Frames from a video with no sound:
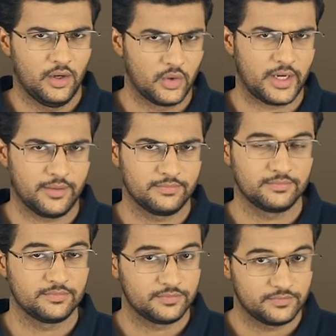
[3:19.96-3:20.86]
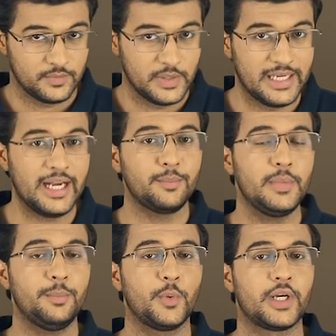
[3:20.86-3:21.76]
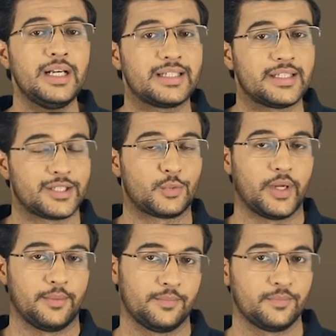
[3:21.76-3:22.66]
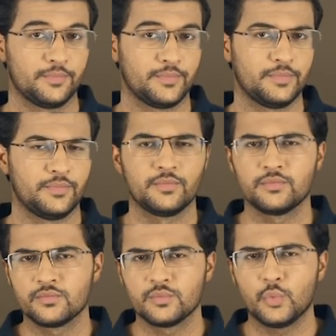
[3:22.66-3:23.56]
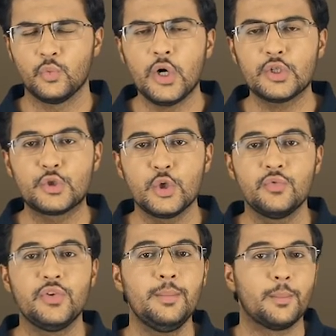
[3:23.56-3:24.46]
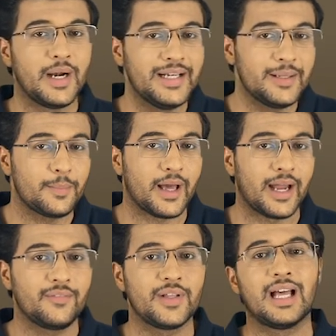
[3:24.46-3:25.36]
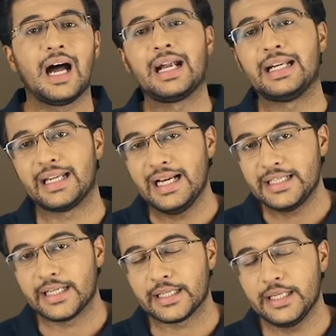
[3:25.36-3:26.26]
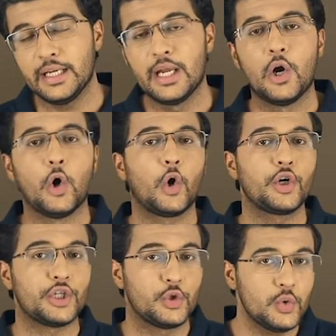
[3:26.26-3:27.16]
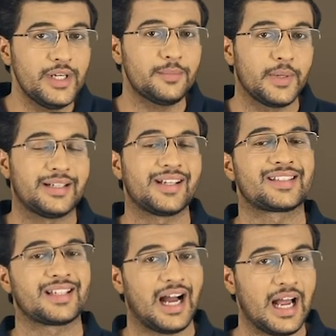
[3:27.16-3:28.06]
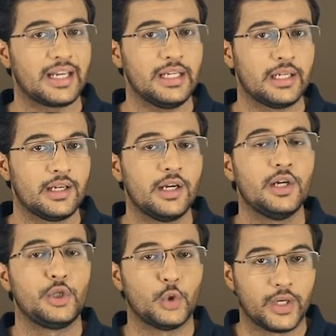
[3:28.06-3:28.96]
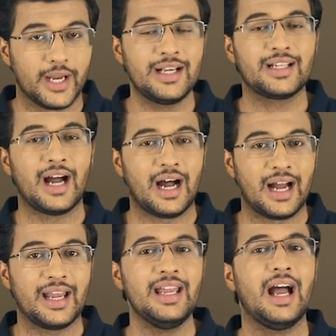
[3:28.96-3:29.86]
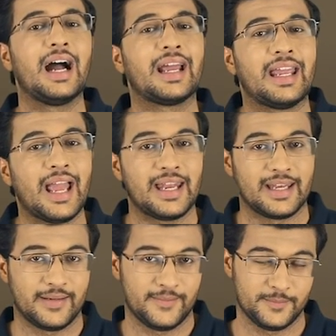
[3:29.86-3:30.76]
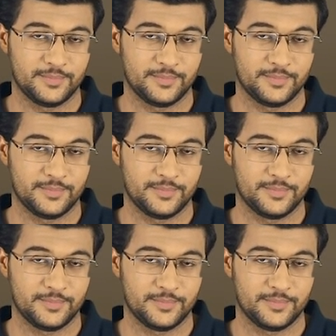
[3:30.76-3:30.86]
Okay, let me put it this way. What should we multiply with identity or unit matrix I to get I again?